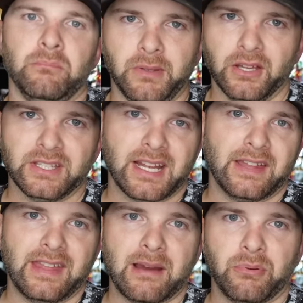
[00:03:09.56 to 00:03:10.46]
Building
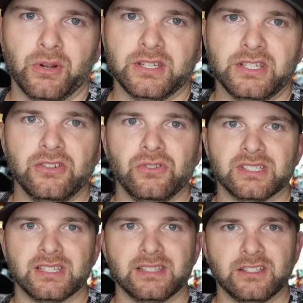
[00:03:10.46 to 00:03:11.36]
on that point too
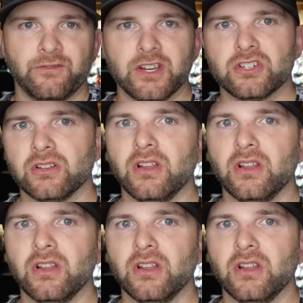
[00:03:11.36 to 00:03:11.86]
is that these fish are